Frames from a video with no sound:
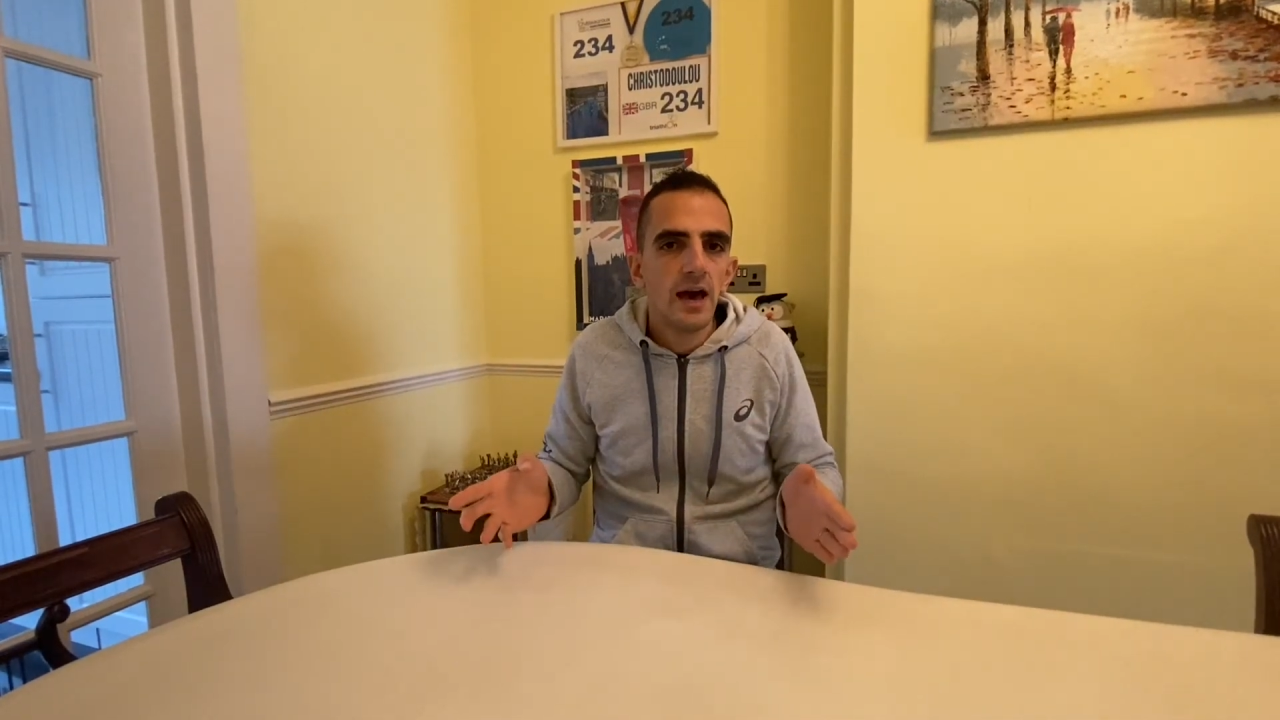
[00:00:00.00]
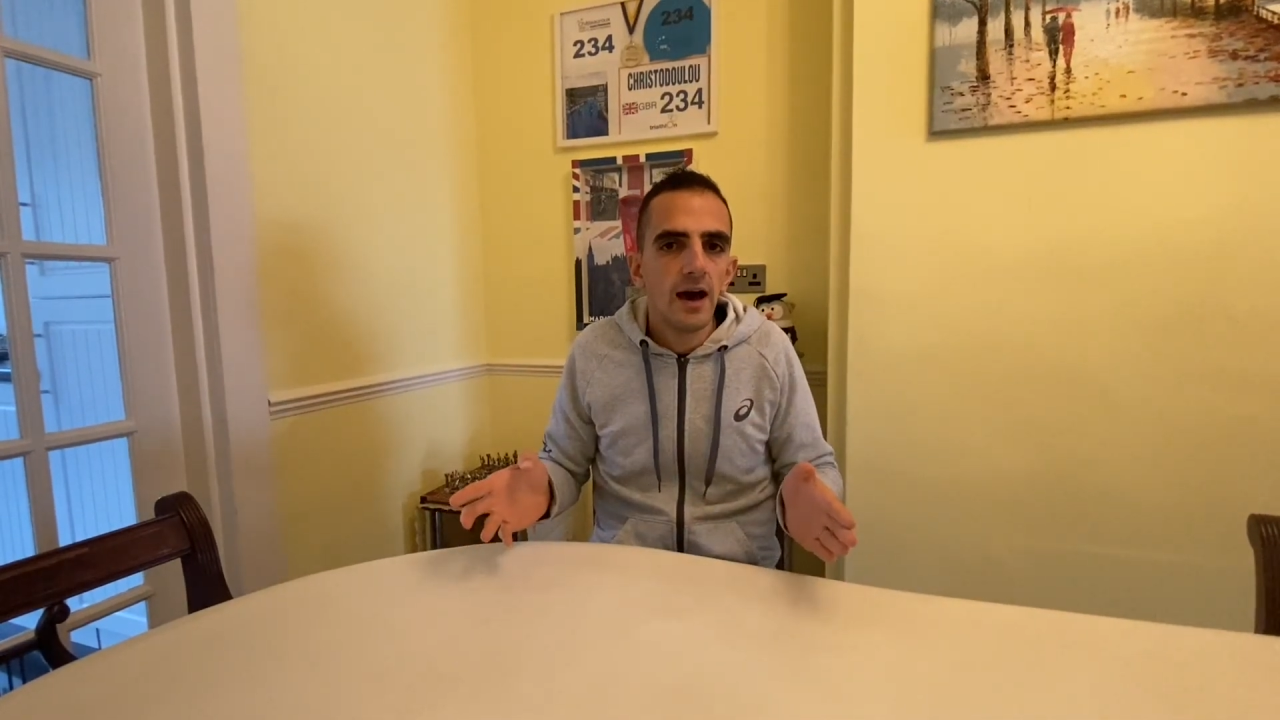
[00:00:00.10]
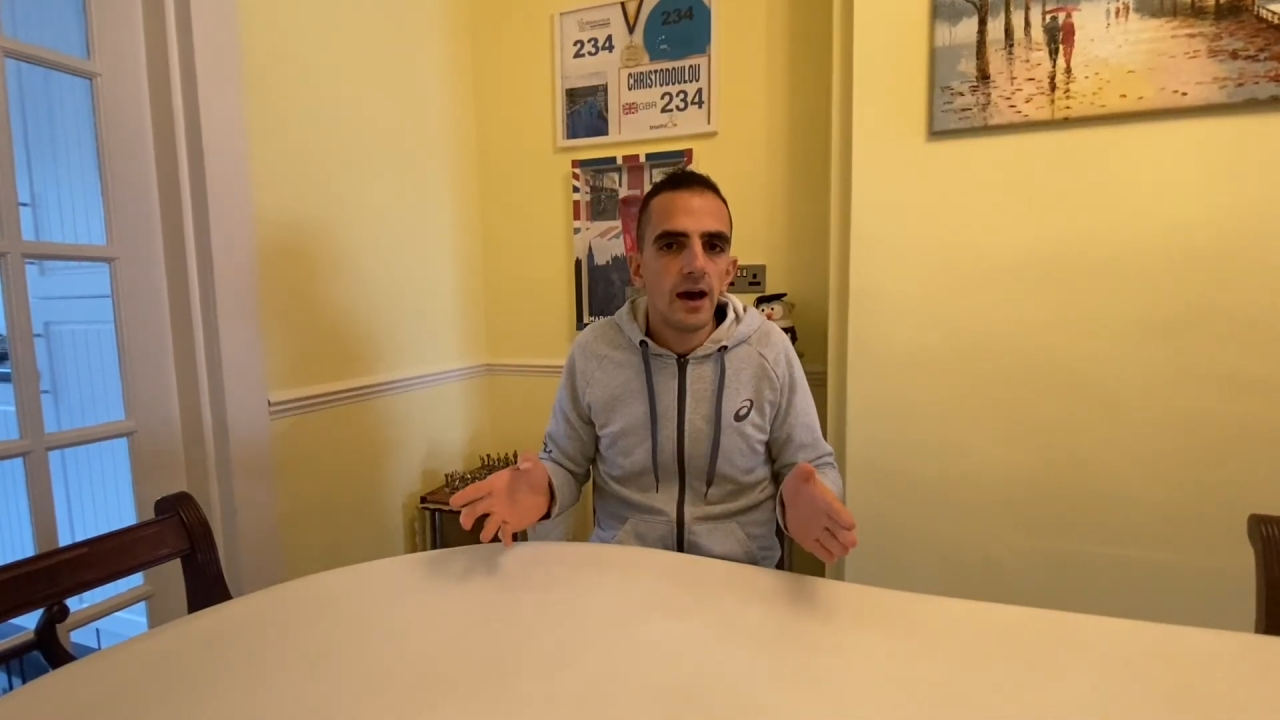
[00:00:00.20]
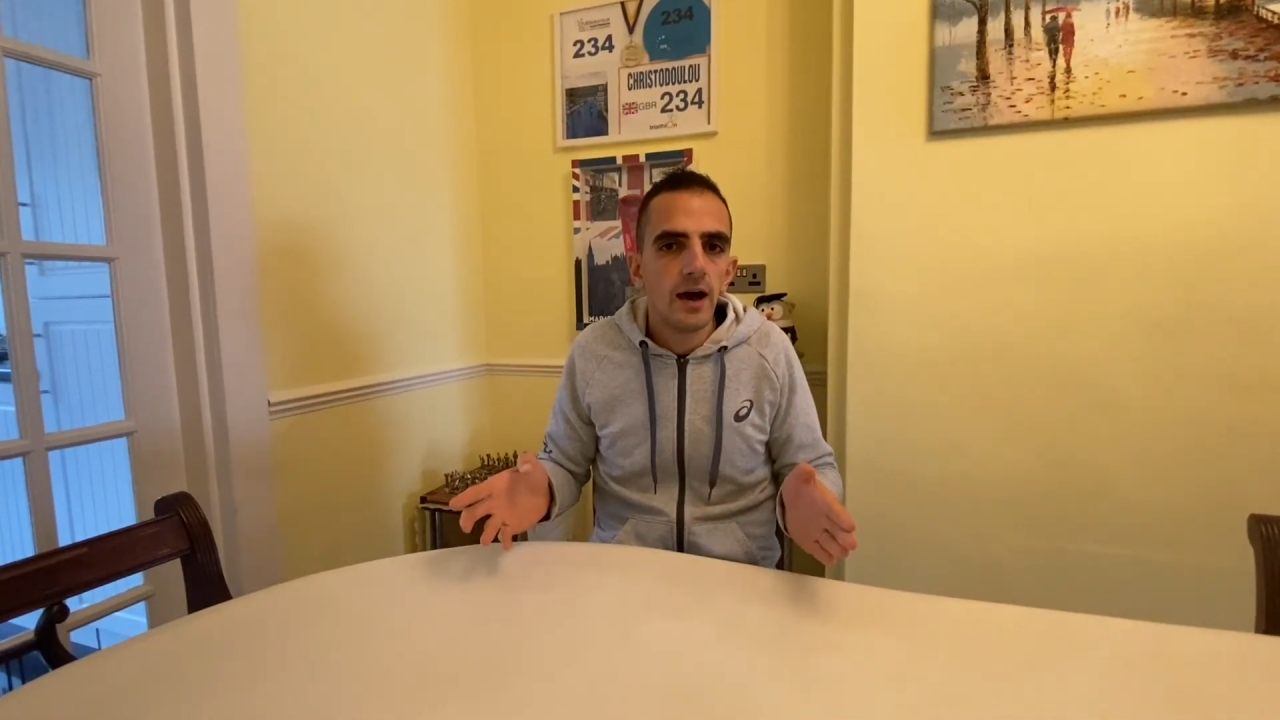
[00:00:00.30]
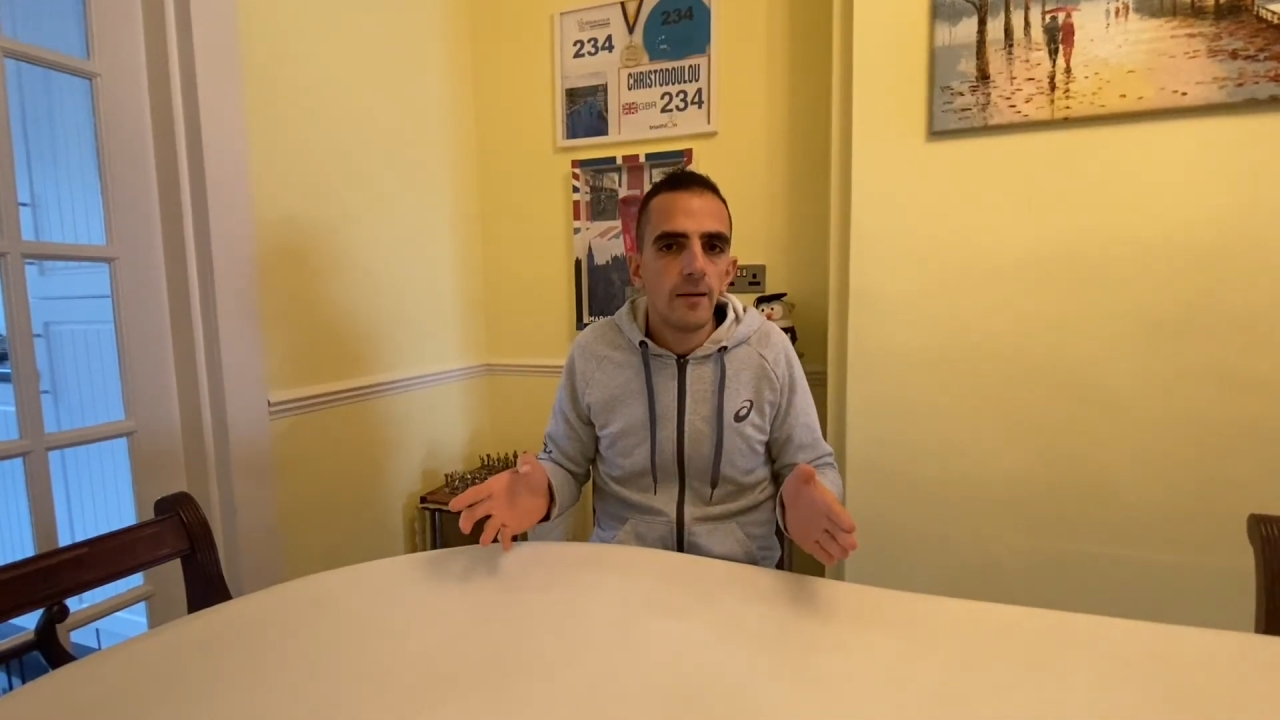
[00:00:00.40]

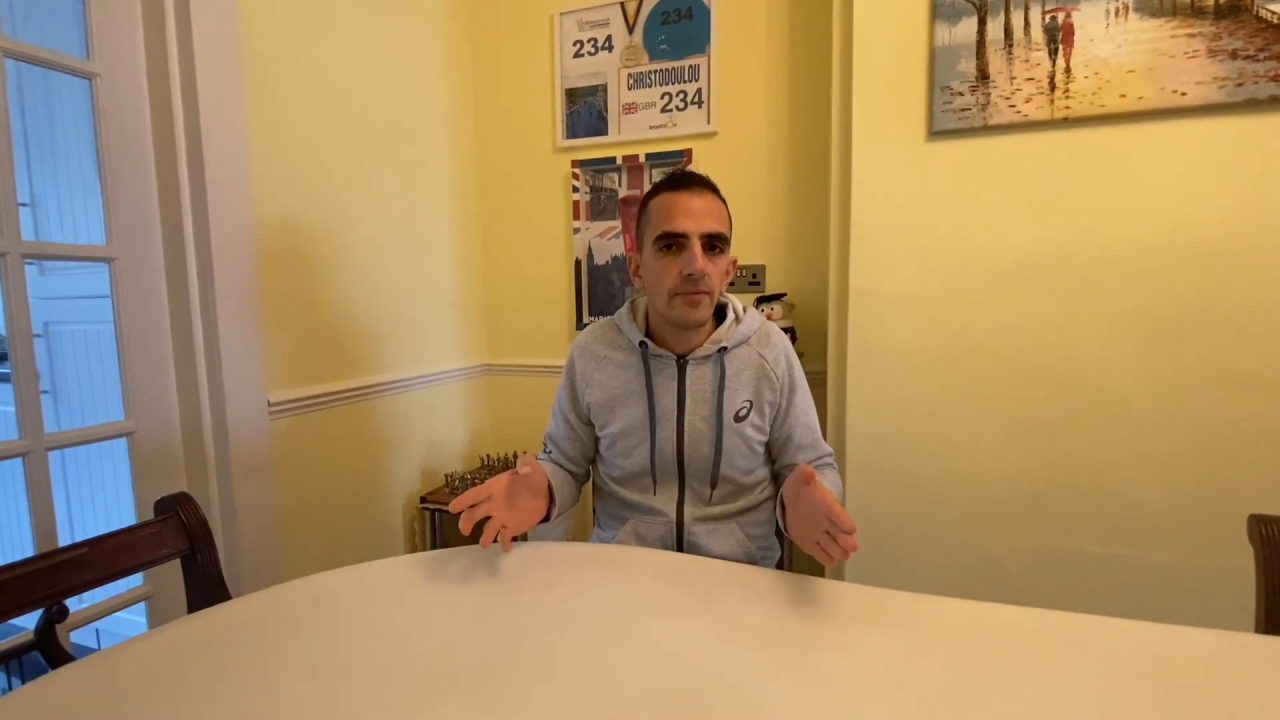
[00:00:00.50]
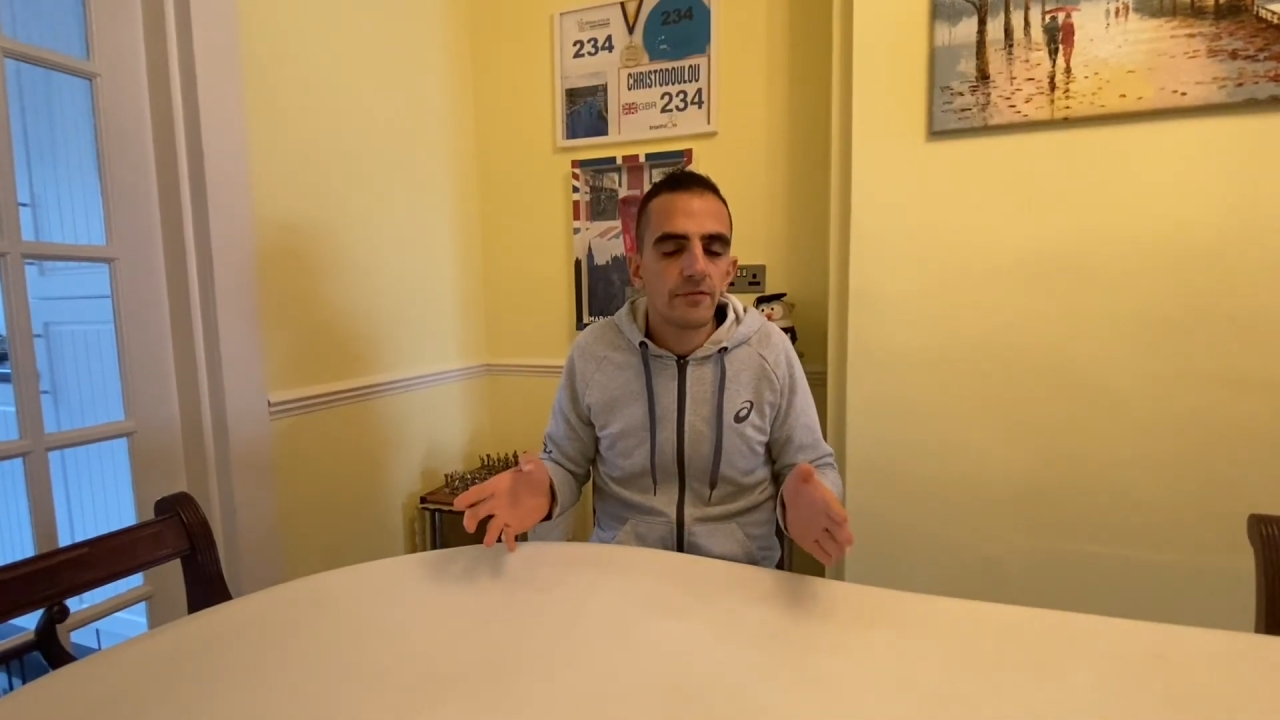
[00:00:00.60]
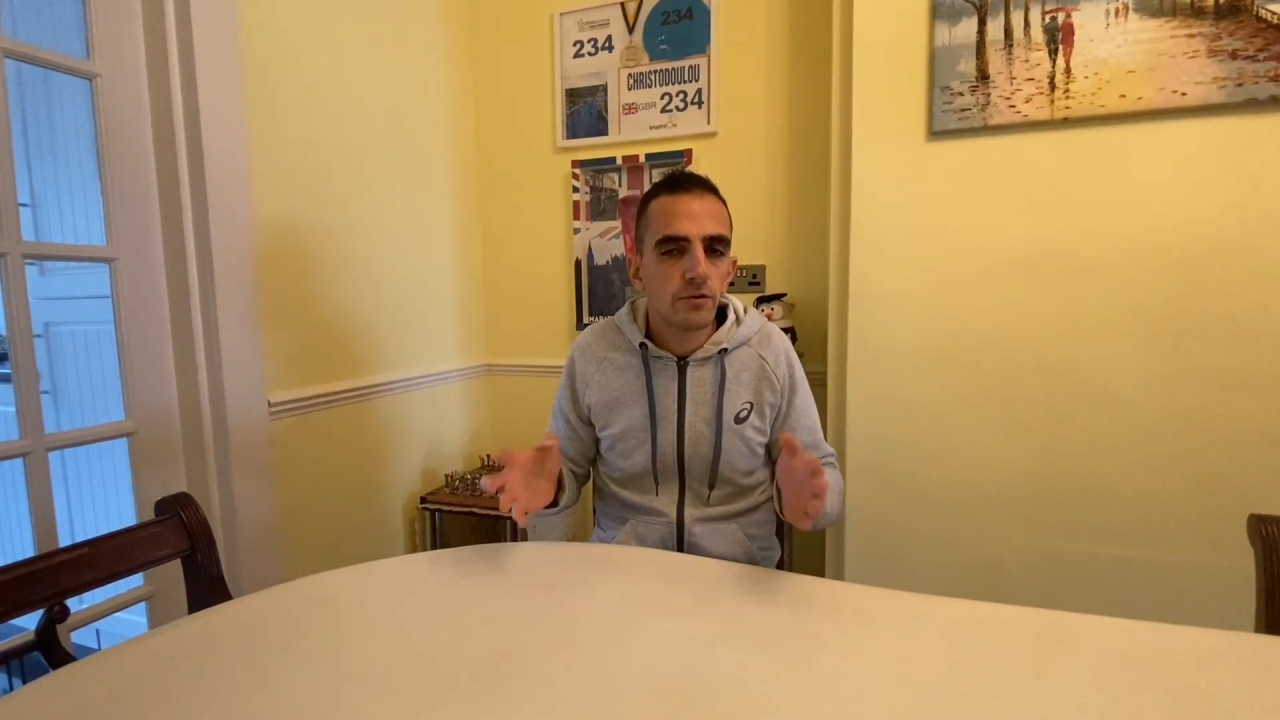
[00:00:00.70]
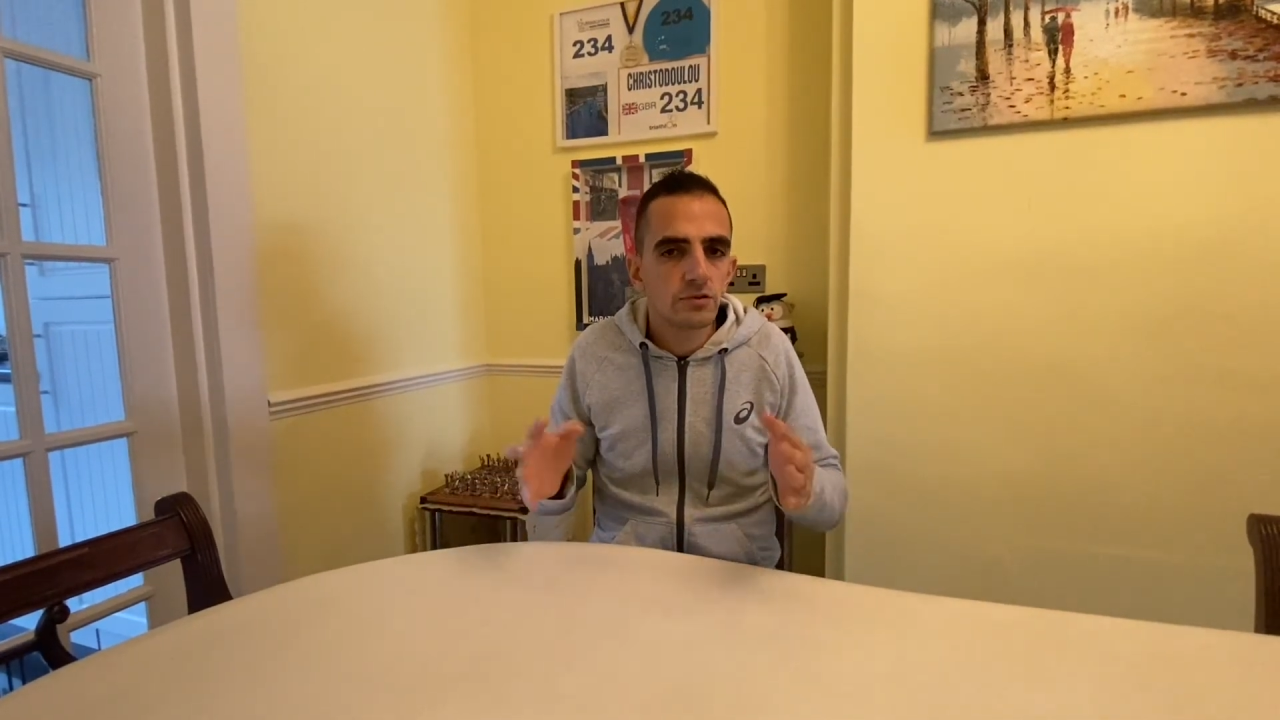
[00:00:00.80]
It feels